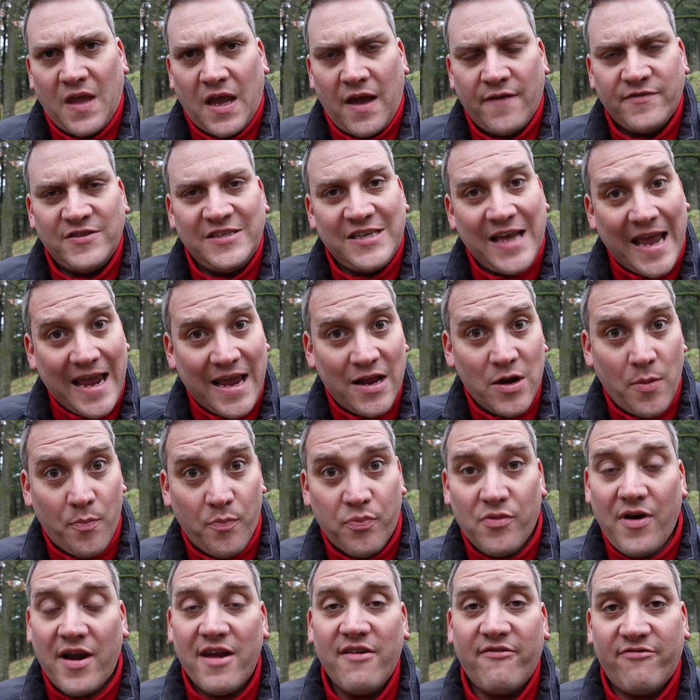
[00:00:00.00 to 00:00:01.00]
I've taken a
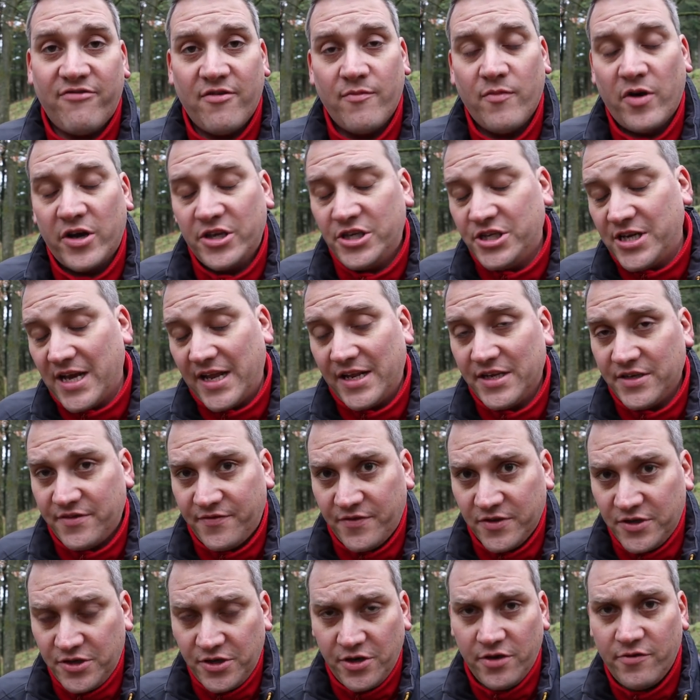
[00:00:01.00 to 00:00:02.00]
break from my challenge
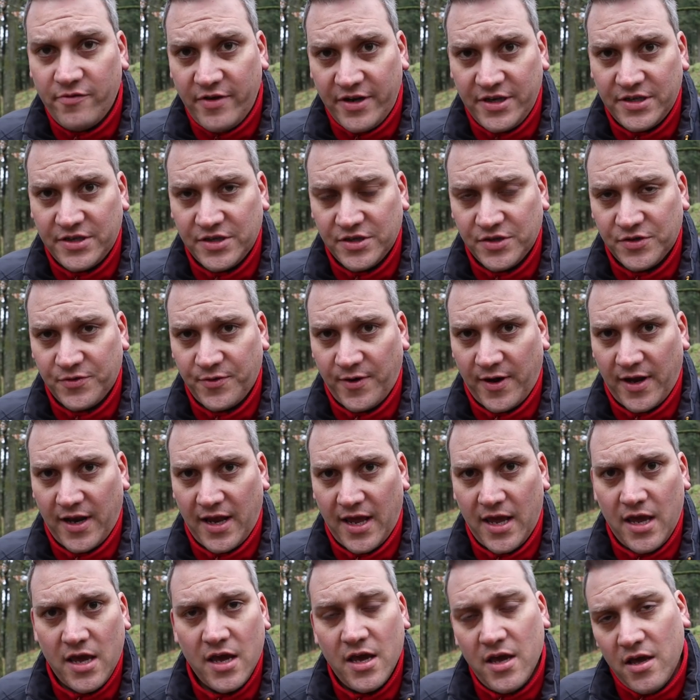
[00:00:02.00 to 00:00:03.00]
for two reasons
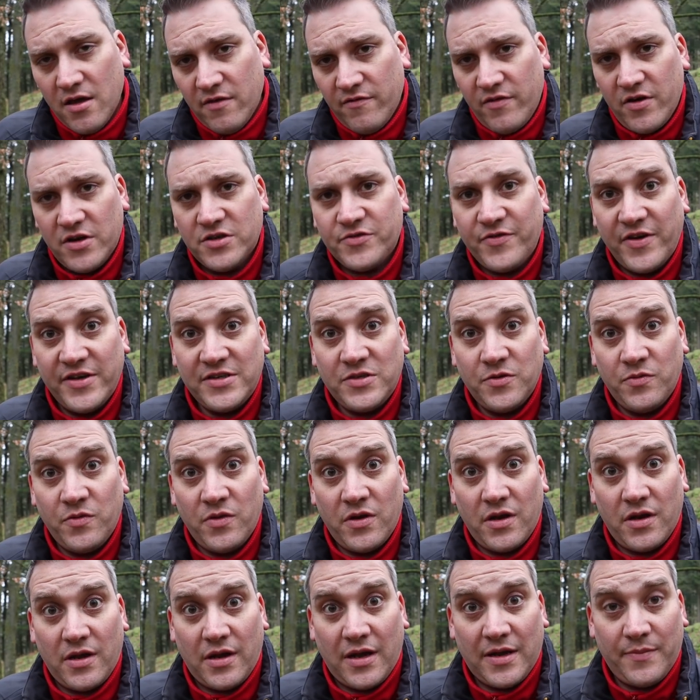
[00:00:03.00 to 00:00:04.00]
really. First
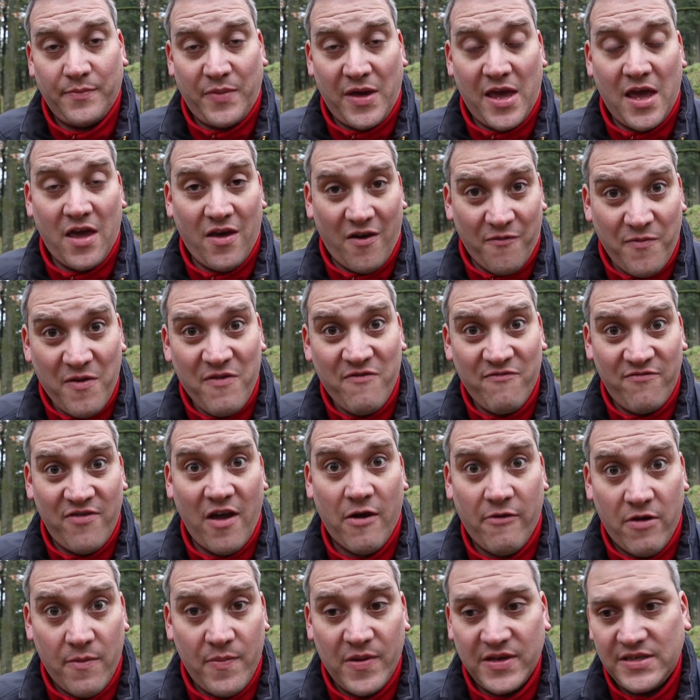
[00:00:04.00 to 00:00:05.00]
reason being I've been
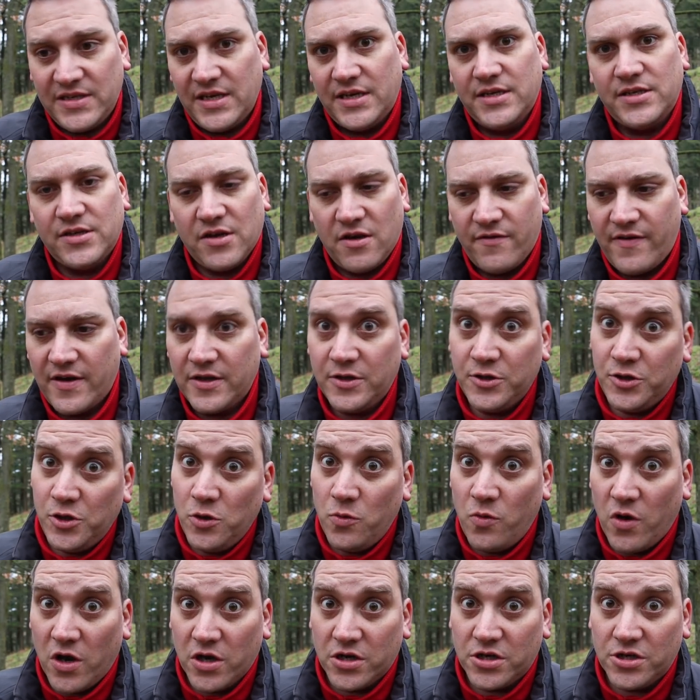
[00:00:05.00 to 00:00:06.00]
very busy, so I've had
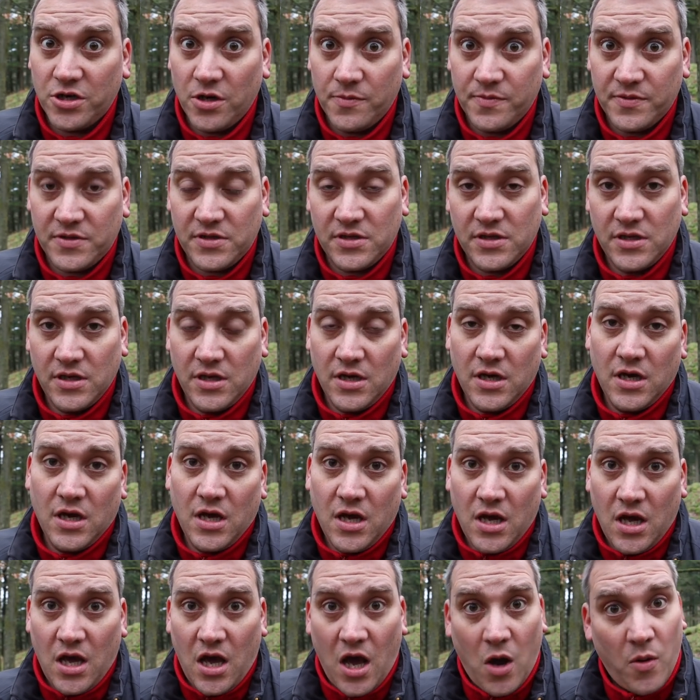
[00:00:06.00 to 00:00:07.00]
two workshops,
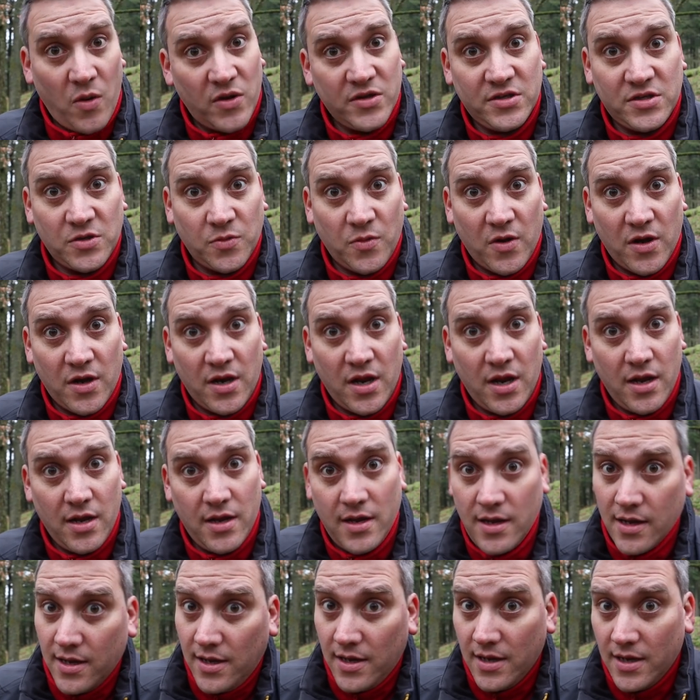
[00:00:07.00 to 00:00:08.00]
a one-to-one
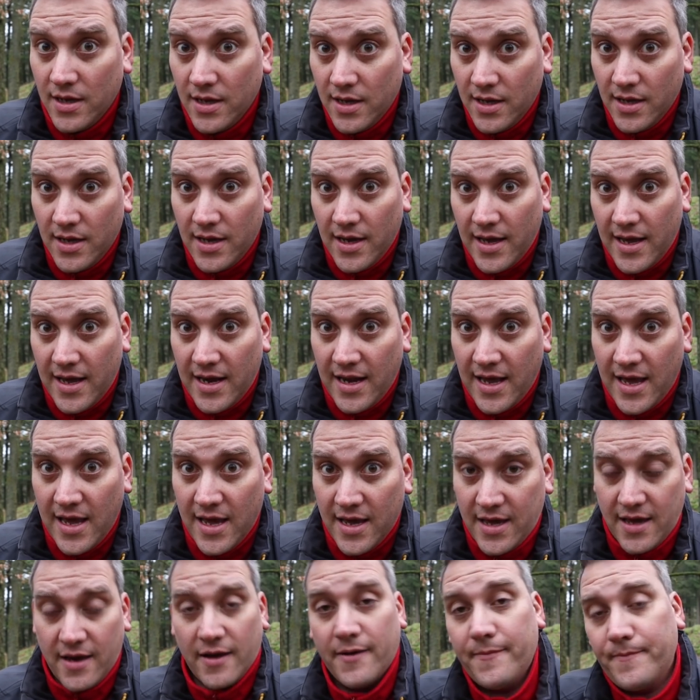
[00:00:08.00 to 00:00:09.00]
and a
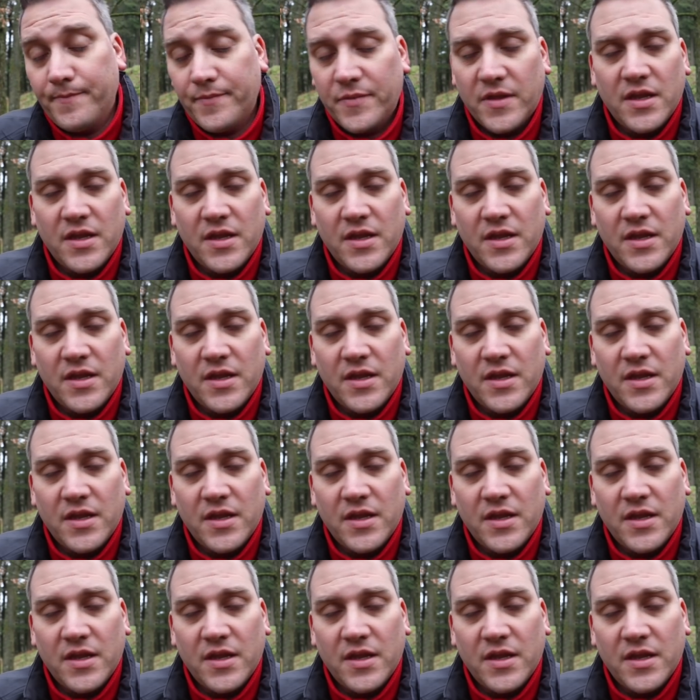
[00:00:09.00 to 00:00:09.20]
haircut.